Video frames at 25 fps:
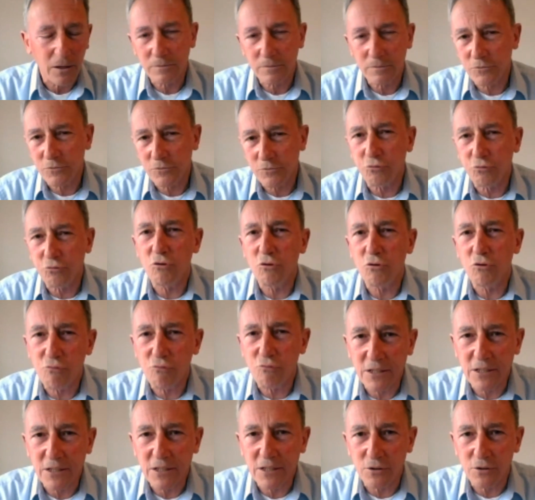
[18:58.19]
crew
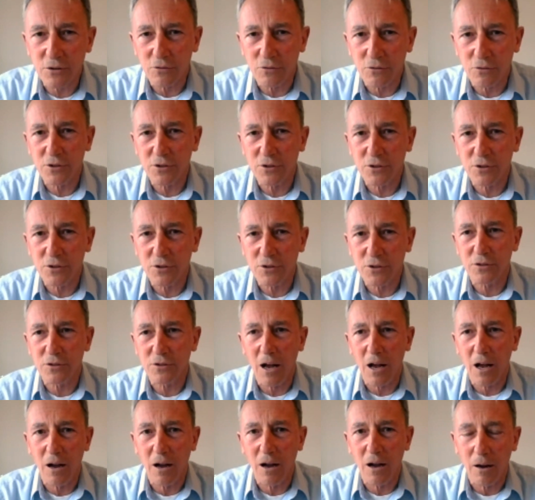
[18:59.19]
resource
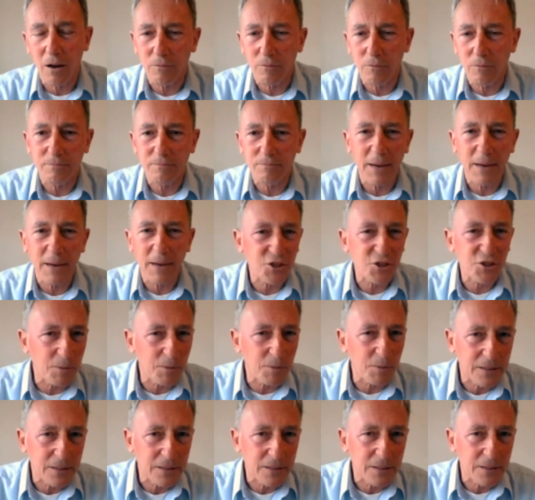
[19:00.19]
management,
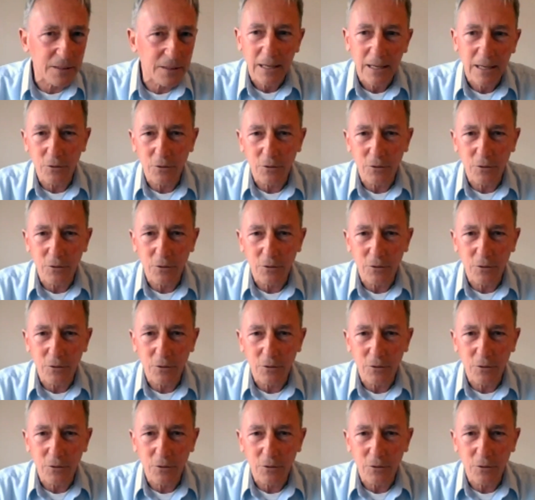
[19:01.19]
and all the